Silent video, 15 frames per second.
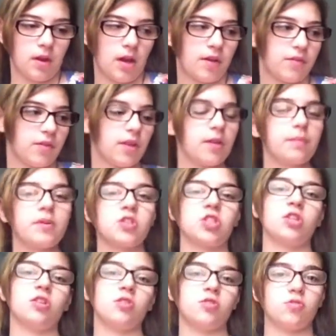I feel like my
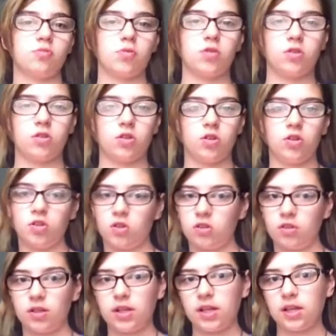channel is more
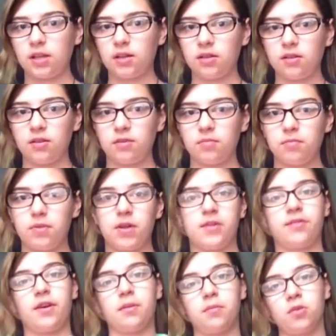girly
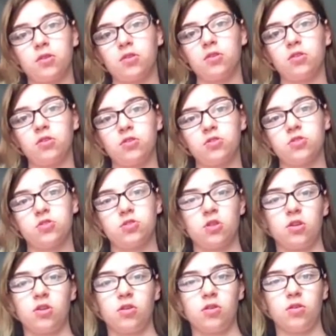because I'm a girl so
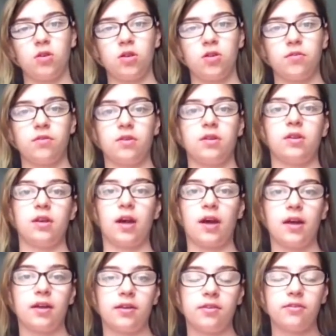if you
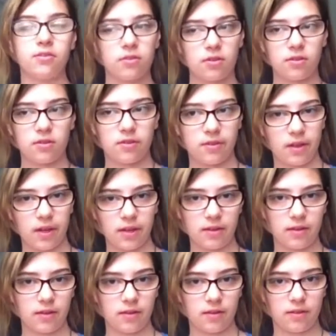guys decide
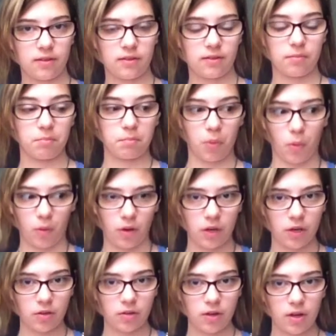that this is
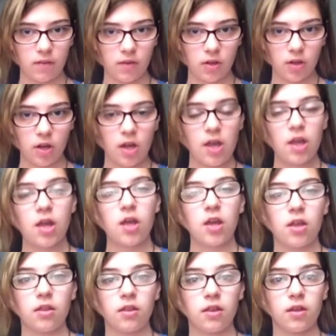boring or whatever,
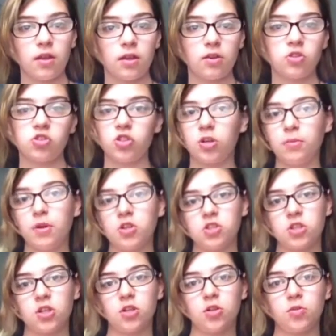then share my
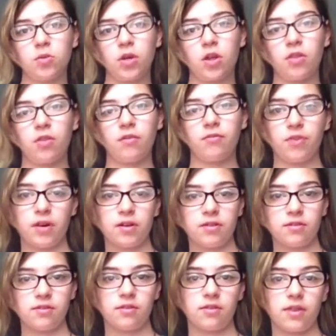channel with
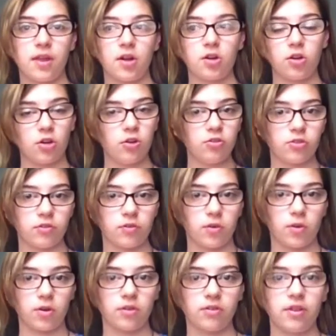friends that are girls of
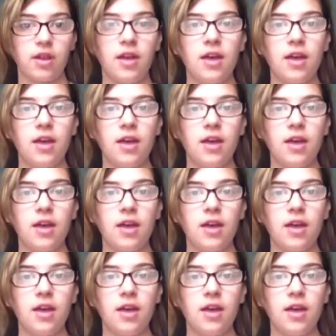yours.